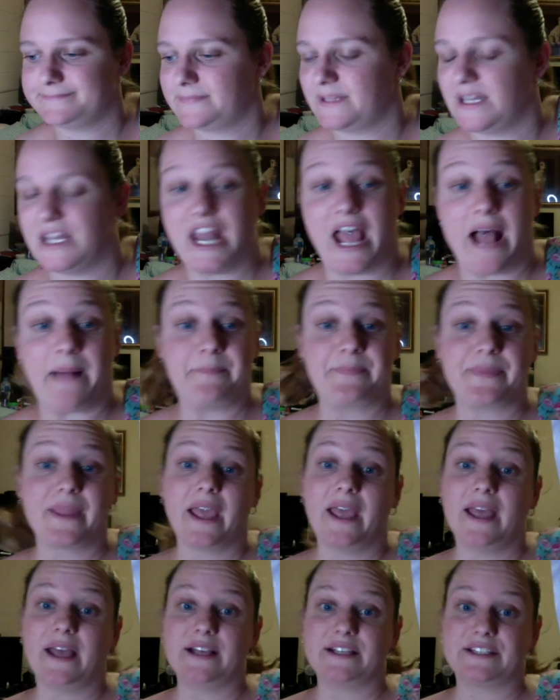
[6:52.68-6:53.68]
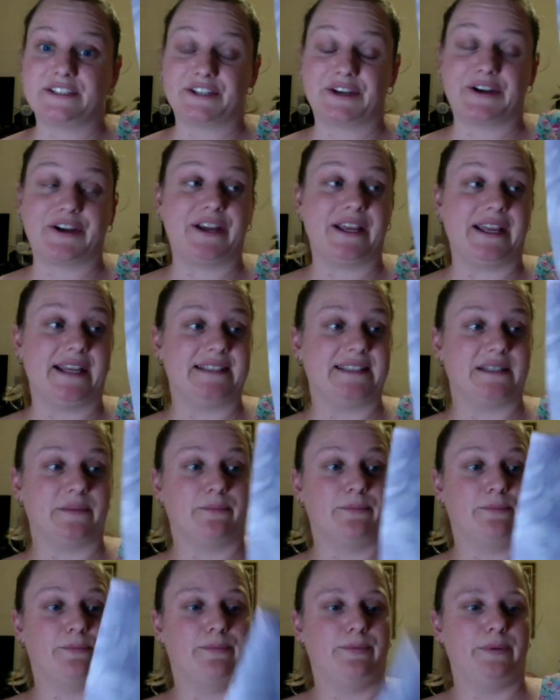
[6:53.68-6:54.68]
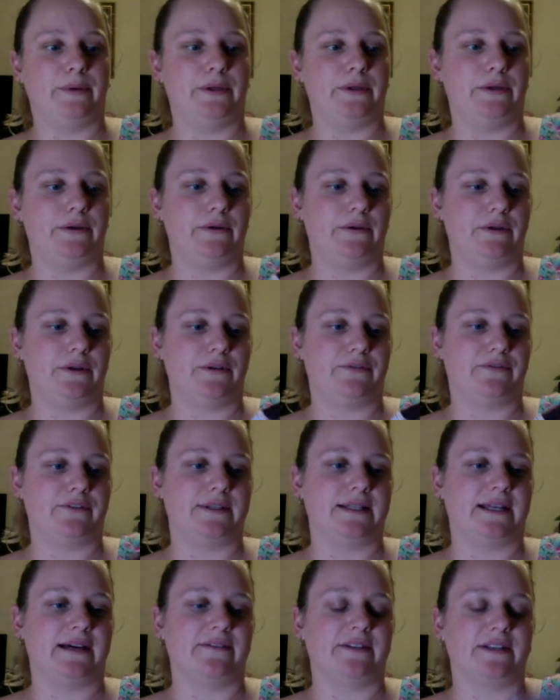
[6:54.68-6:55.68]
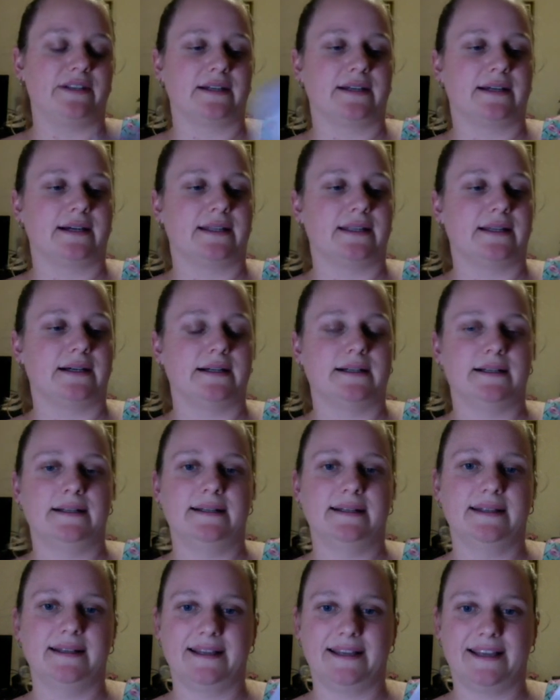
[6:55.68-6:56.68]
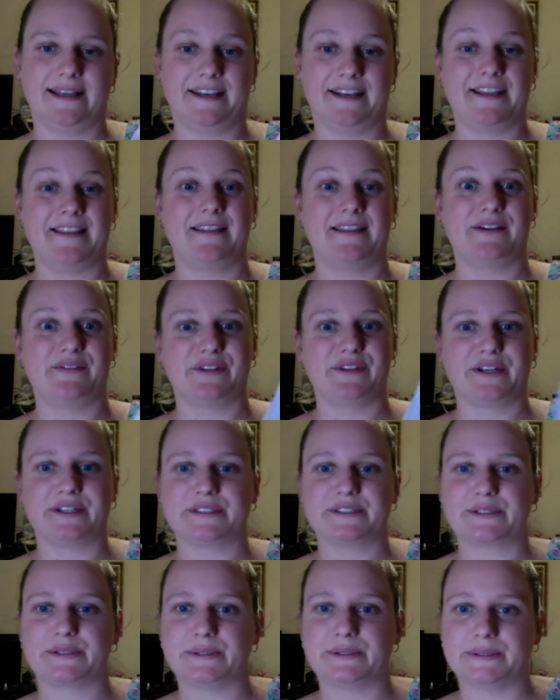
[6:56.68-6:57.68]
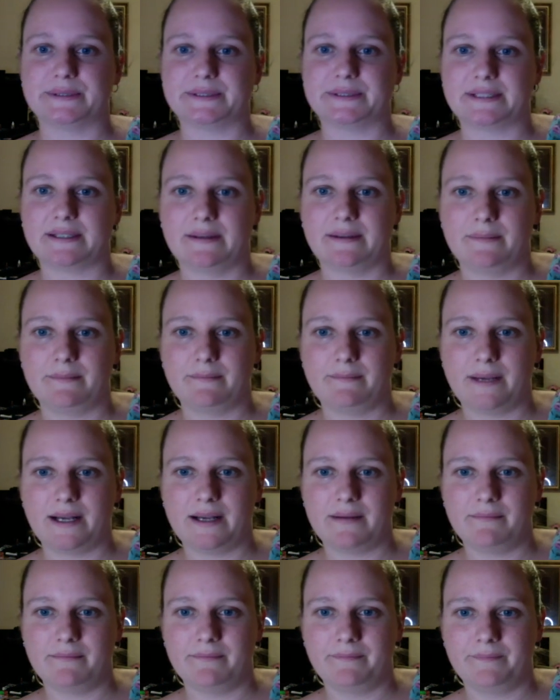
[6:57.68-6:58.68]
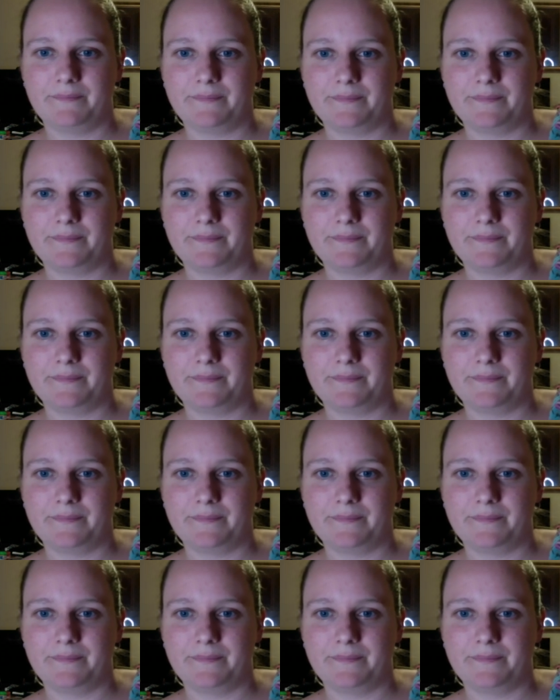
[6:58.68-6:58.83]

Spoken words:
No. So it's a beautiful lavender colour and I love that it's called Mum.